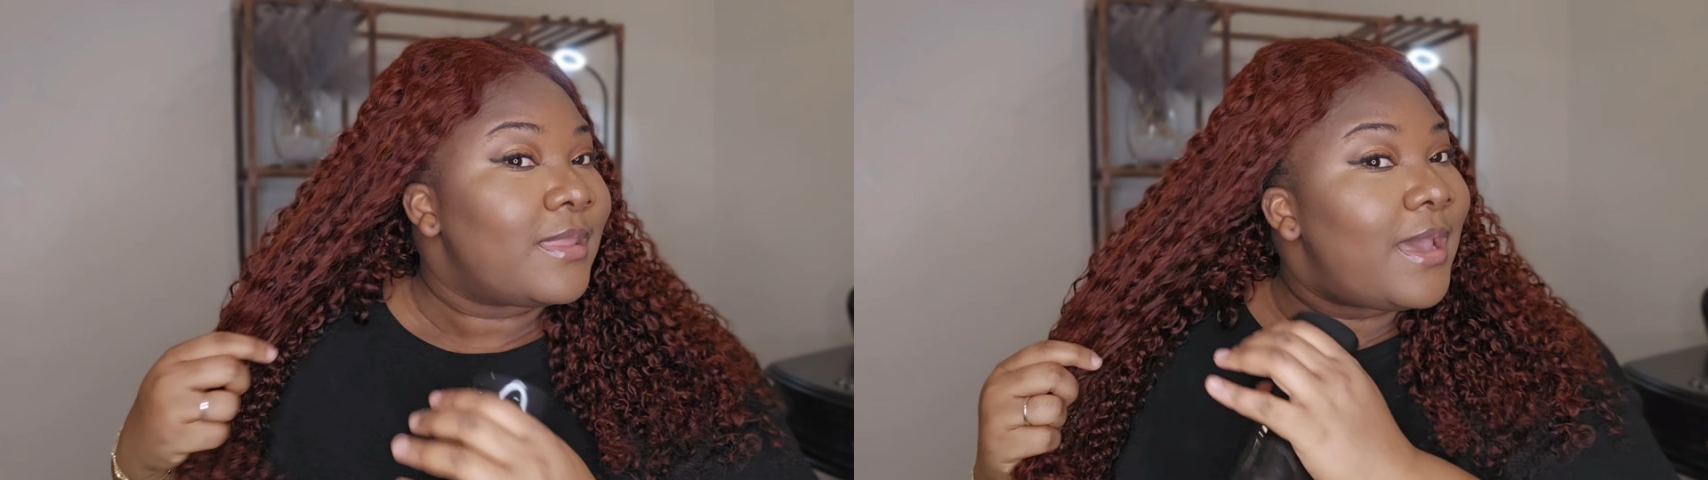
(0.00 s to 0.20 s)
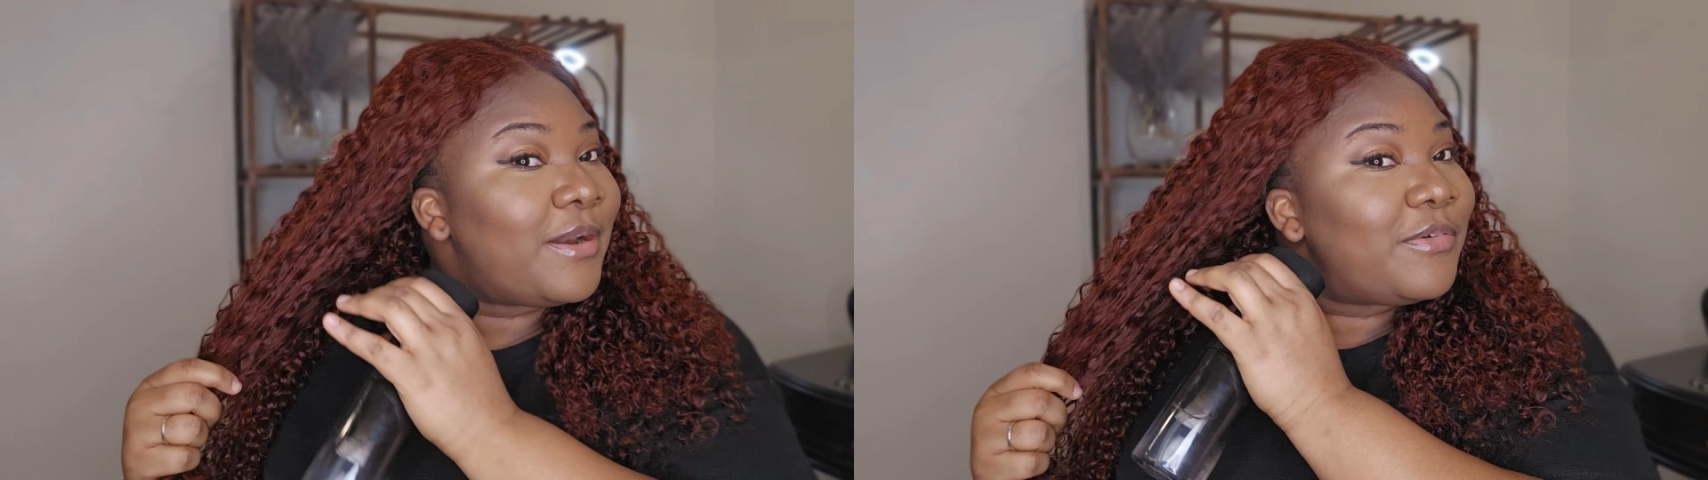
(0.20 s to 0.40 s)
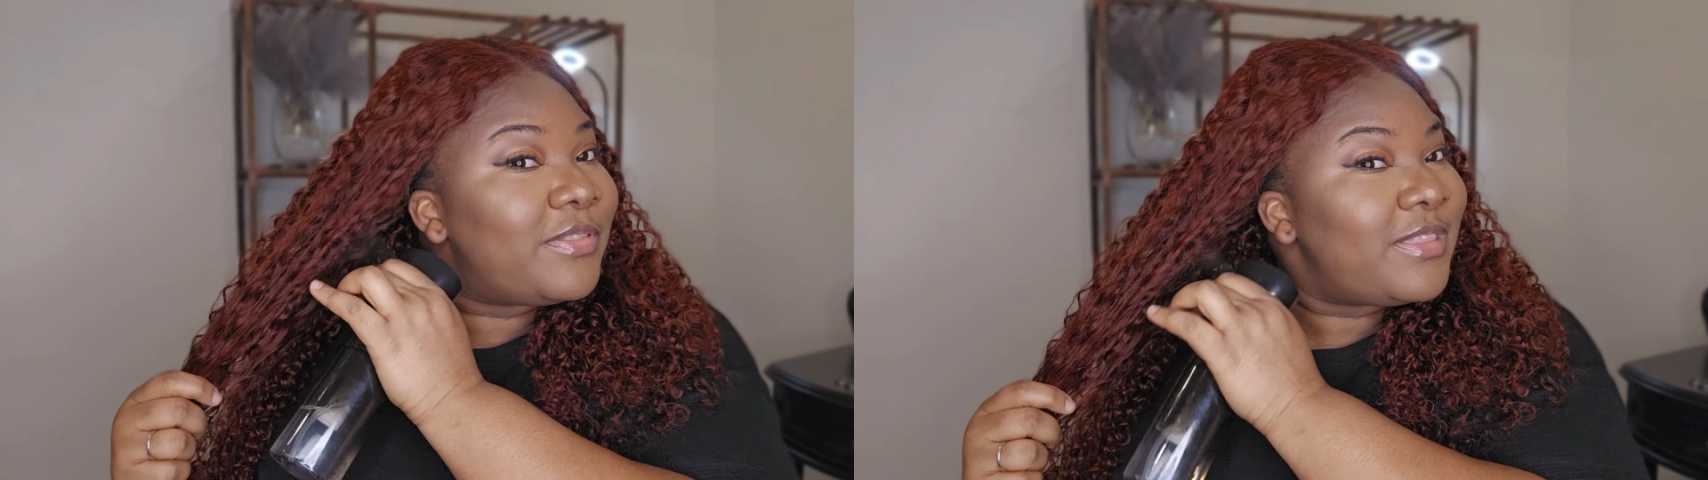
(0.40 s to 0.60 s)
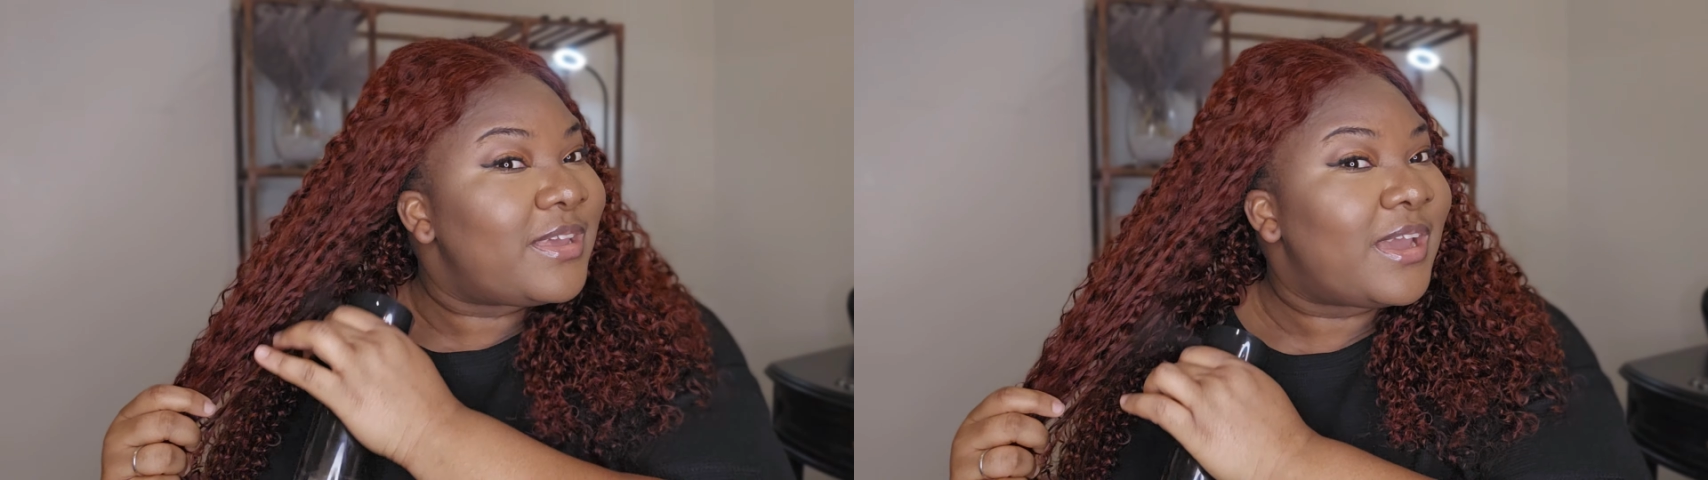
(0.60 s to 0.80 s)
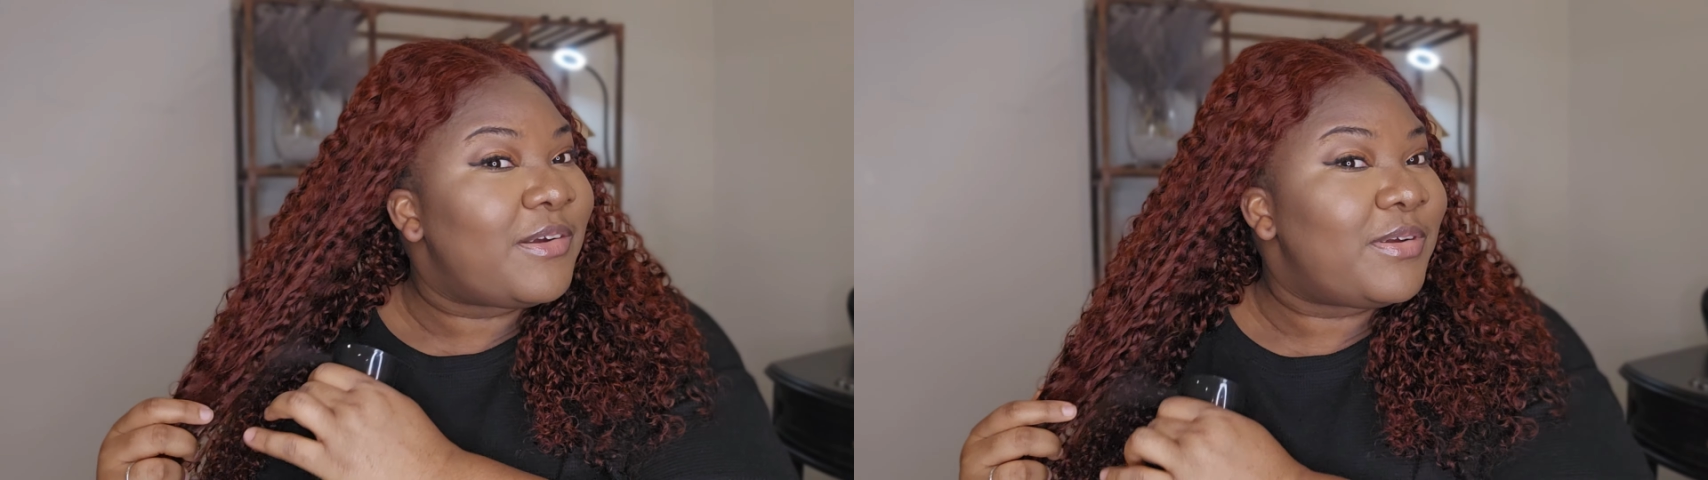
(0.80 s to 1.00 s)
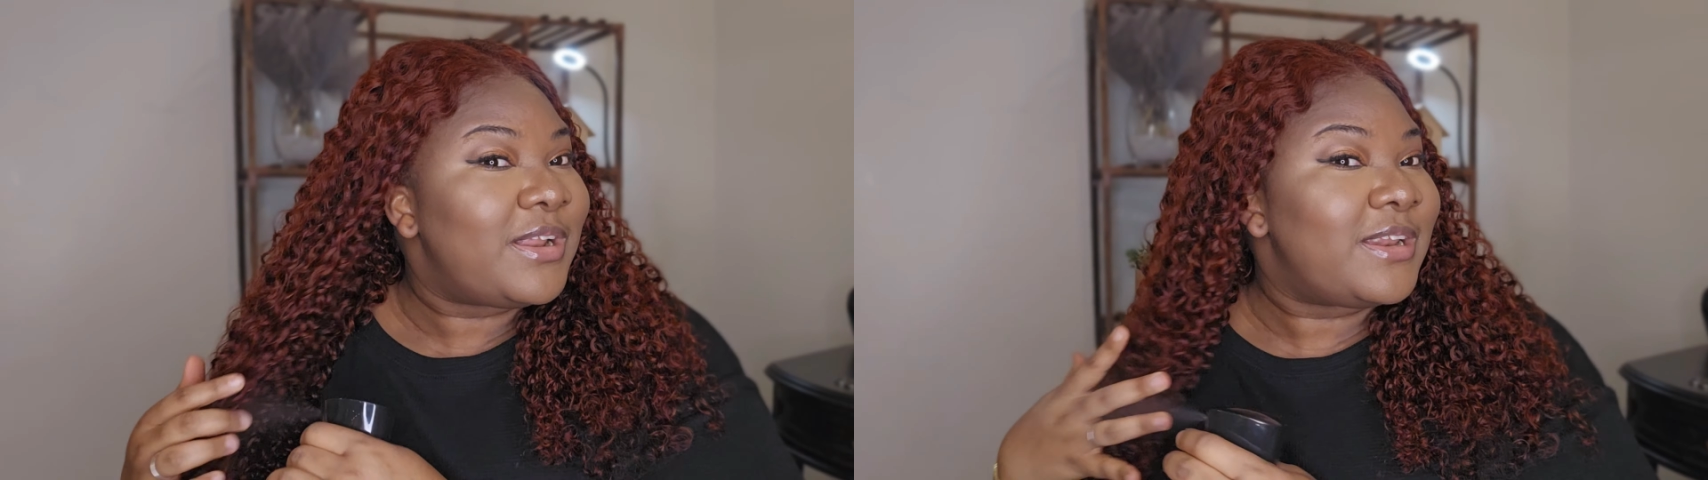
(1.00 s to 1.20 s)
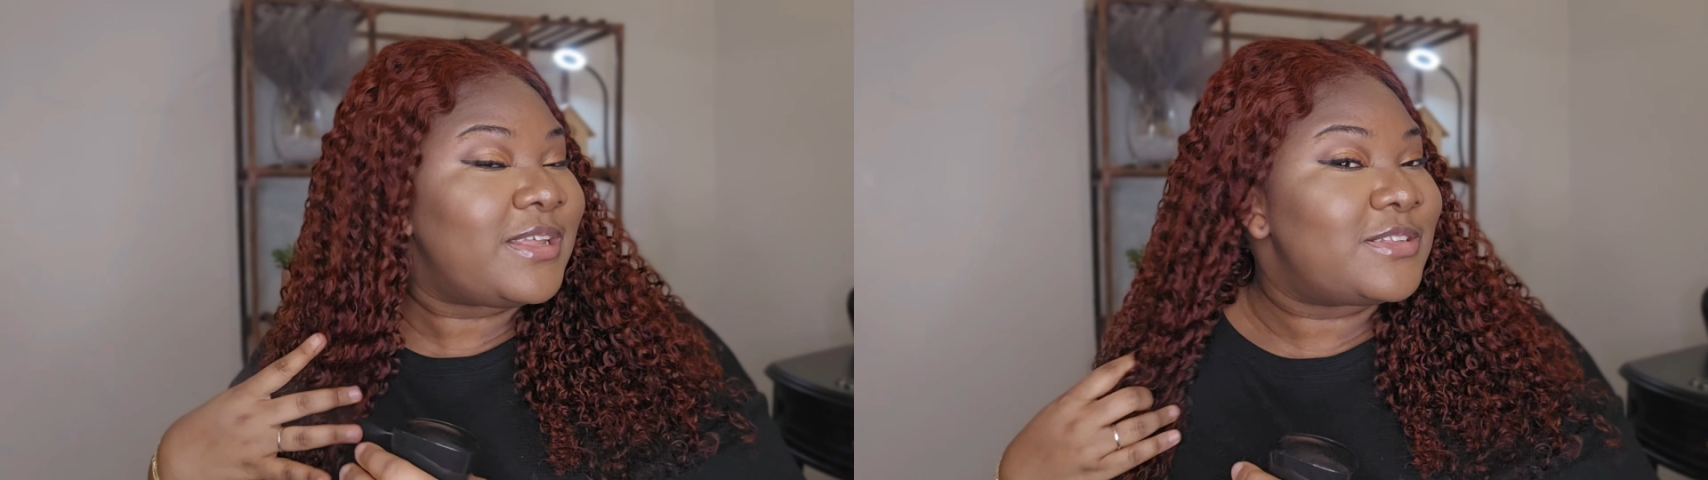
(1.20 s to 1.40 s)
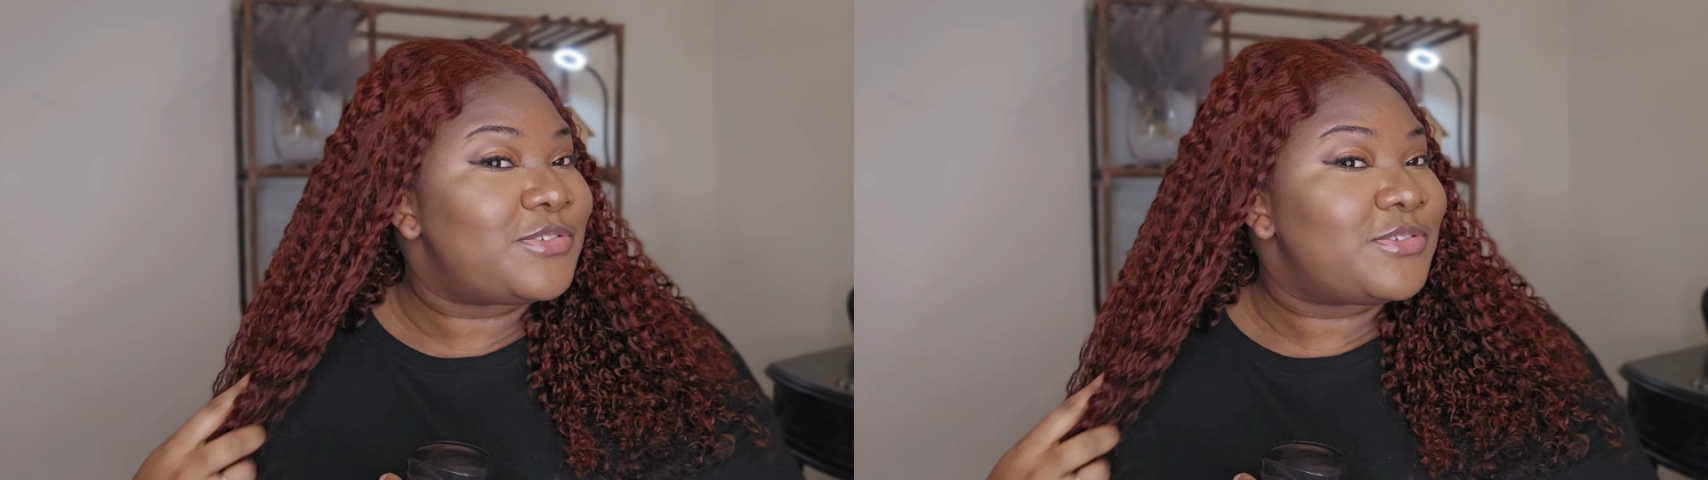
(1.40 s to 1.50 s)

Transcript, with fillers: I don't think I really need